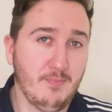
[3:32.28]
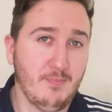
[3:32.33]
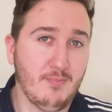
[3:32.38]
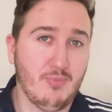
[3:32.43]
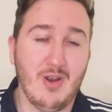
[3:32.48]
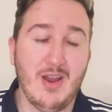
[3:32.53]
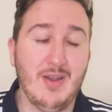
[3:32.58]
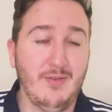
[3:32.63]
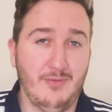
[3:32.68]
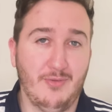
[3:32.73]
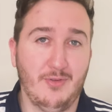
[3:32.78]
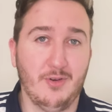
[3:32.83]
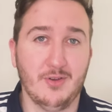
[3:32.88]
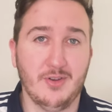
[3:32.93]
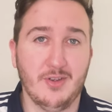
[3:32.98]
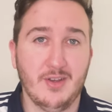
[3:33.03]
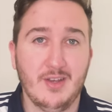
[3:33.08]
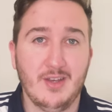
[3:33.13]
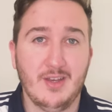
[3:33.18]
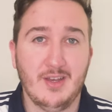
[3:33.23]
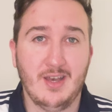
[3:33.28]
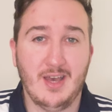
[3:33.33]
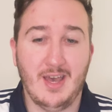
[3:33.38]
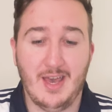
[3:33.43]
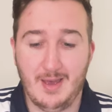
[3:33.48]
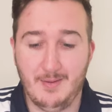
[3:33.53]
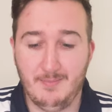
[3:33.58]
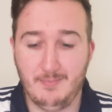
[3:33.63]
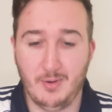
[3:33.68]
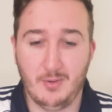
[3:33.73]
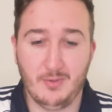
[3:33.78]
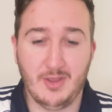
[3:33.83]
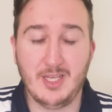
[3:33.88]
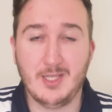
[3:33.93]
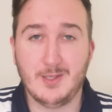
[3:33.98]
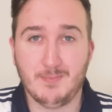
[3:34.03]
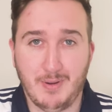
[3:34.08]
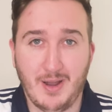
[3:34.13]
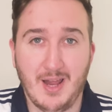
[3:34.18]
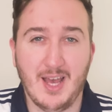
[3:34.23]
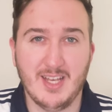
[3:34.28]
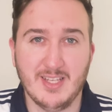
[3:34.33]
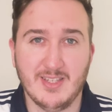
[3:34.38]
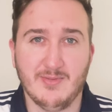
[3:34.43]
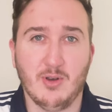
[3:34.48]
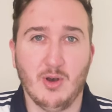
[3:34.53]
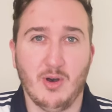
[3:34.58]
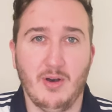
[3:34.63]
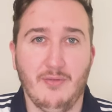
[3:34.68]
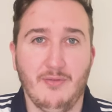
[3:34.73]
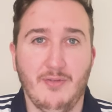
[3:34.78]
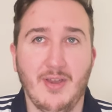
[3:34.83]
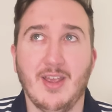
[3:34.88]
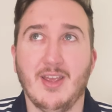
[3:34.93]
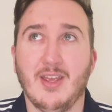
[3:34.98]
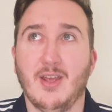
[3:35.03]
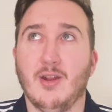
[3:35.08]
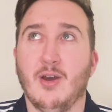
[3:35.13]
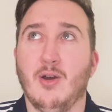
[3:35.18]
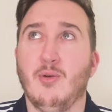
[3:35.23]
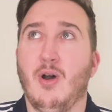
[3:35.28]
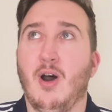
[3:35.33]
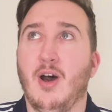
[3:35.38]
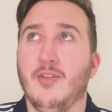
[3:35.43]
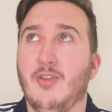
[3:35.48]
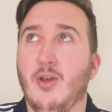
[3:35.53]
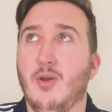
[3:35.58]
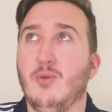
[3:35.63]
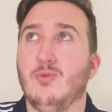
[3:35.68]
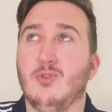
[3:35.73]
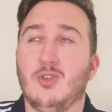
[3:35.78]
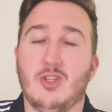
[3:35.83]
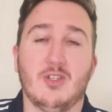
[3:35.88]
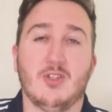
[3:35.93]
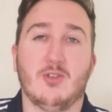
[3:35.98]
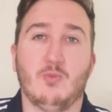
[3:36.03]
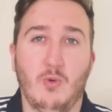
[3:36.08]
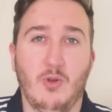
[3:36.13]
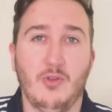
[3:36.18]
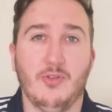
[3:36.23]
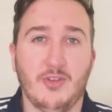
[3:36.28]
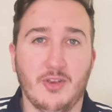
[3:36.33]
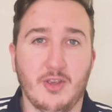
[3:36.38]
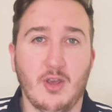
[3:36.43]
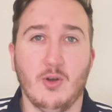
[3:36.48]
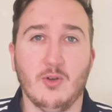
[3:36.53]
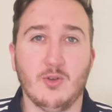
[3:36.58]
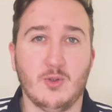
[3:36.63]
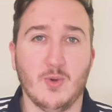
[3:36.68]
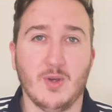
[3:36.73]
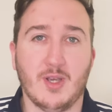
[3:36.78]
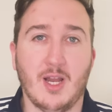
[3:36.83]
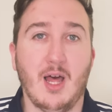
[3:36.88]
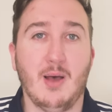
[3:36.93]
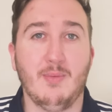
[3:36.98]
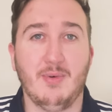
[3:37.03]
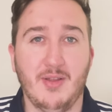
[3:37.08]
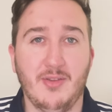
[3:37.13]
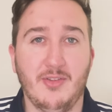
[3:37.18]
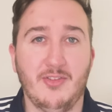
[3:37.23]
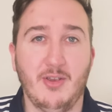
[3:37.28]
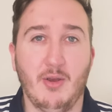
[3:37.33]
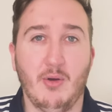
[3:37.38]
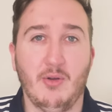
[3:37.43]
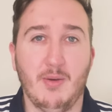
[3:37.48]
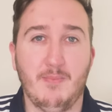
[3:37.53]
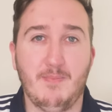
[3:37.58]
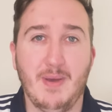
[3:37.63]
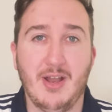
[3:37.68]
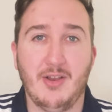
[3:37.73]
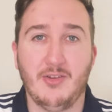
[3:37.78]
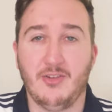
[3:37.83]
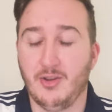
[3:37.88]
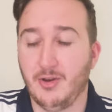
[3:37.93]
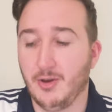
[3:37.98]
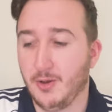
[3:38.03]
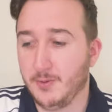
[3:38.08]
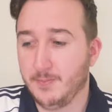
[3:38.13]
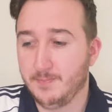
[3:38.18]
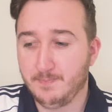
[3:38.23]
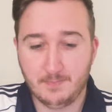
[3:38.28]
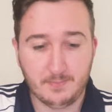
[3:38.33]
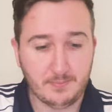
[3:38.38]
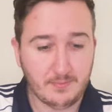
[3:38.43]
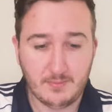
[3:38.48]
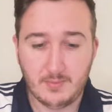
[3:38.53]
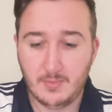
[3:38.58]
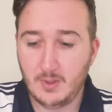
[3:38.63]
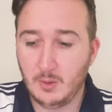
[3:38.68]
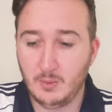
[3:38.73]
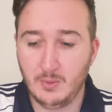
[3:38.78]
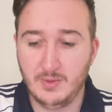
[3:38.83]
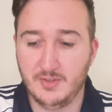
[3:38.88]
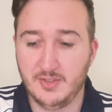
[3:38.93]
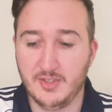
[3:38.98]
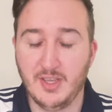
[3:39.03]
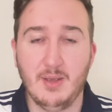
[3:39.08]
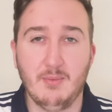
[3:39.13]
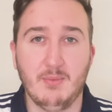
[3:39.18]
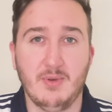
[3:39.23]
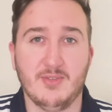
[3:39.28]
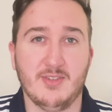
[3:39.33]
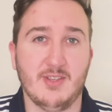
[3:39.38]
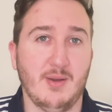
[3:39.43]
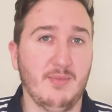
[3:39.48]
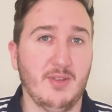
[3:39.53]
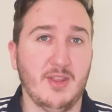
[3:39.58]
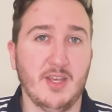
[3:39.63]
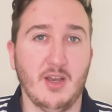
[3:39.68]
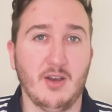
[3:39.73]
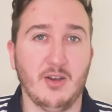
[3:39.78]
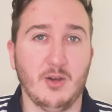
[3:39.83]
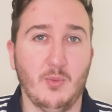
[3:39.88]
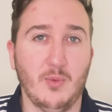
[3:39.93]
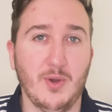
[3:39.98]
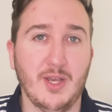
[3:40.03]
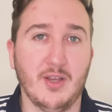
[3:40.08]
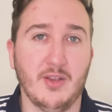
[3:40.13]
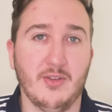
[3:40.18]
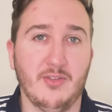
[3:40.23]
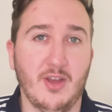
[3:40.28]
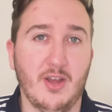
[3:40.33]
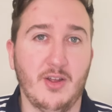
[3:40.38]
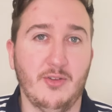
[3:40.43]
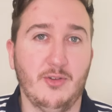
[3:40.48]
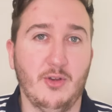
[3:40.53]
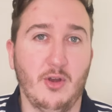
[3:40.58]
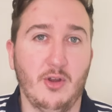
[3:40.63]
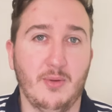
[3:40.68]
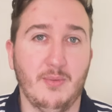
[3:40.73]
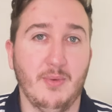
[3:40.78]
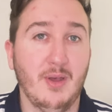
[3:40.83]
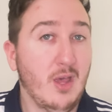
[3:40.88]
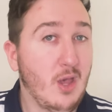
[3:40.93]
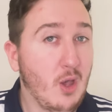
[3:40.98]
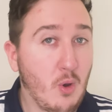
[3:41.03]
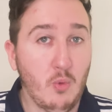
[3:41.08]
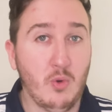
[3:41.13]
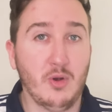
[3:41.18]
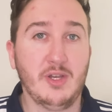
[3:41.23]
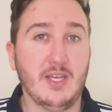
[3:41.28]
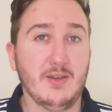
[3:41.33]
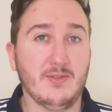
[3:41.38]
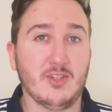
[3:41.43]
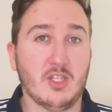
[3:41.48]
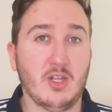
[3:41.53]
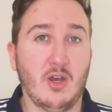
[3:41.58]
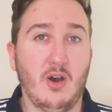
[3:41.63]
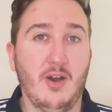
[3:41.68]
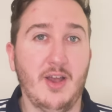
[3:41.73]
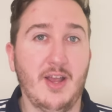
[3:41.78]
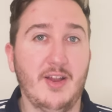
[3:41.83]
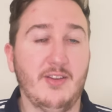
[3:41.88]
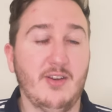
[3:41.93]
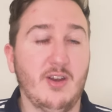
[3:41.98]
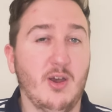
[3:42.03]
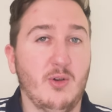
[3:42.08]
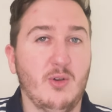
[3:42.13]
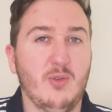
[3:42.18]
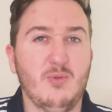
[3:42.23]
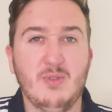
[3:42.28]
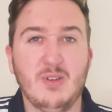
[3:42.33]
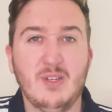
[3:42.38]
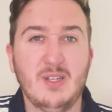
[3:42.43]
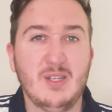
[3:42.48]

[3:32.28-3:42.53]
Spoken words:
Brentford. But these players have got to think, you know, I don't just want to go to a club and sit on a bench. You know, we've seen with some of the younger wingers at Tottenham, would he have started, you know,